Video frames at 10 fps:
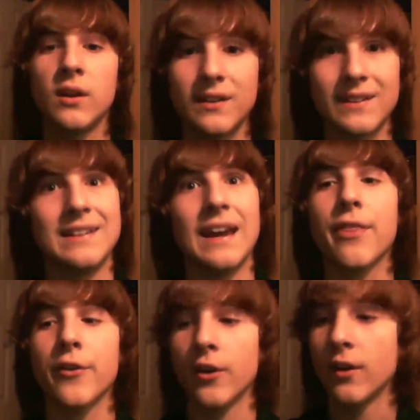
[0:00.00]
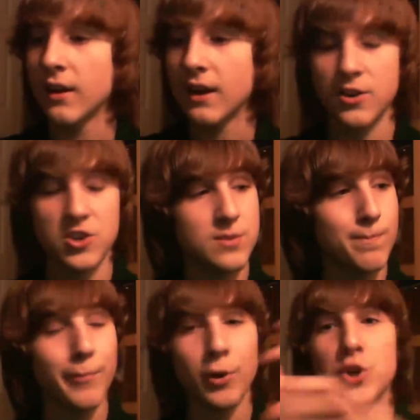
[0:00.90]
together and just
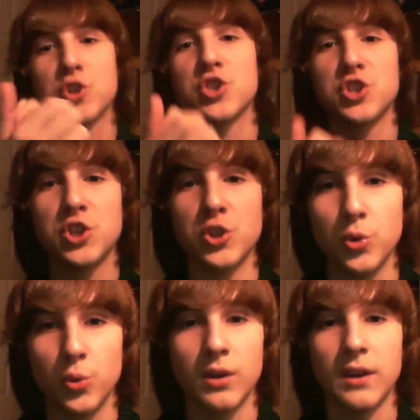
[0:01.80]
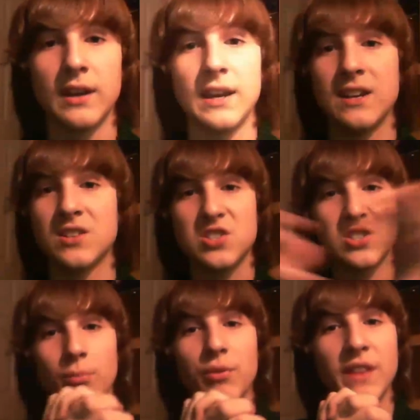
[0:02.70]
merge the two into
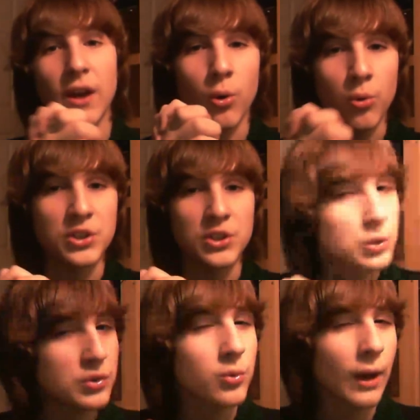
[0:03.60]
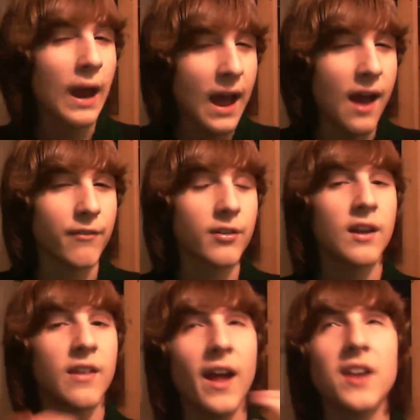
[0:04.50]
something that only you two have.
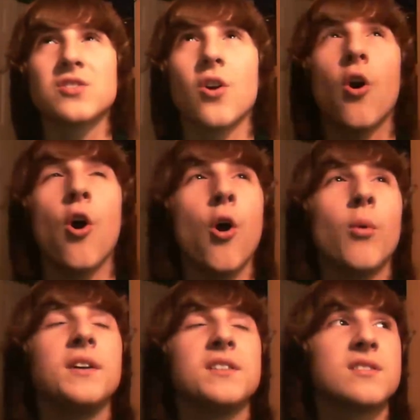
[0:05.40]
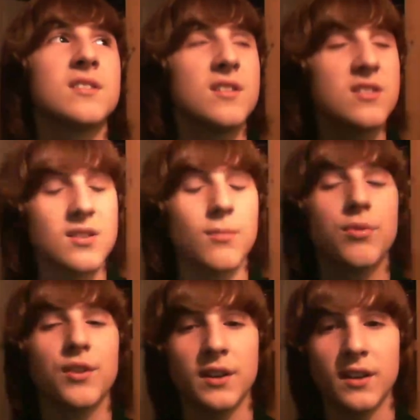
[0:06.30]
That is always
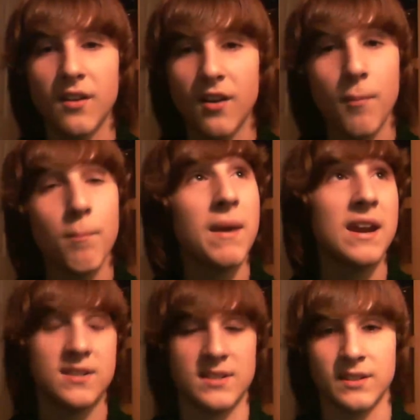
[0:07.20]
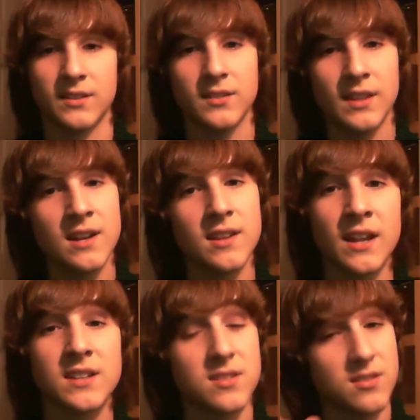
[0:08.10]
something amazing.
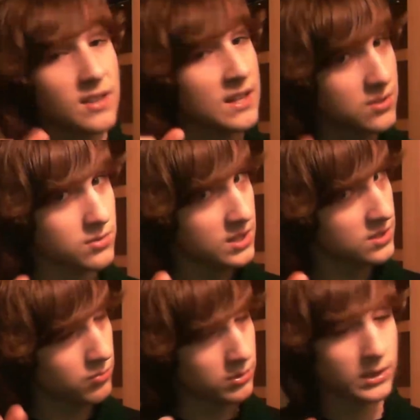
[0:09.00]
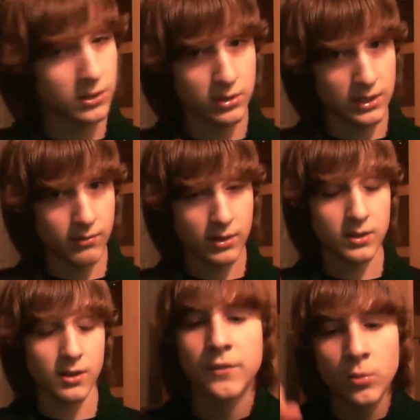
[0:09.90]
That's a really good thing right
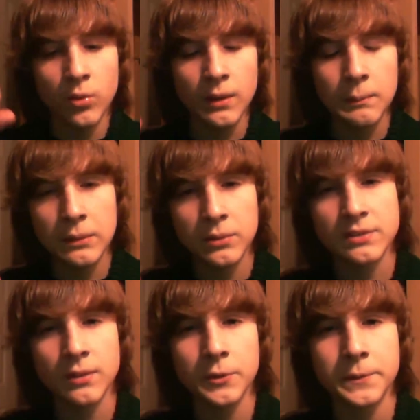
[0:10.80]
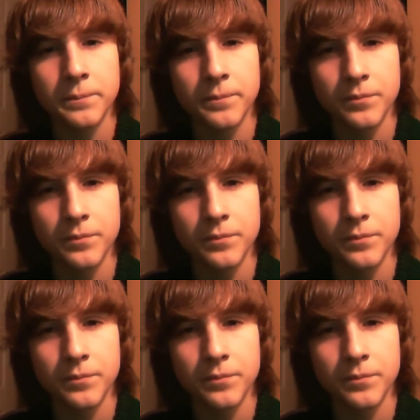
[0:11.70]
there. If you want to be with someone,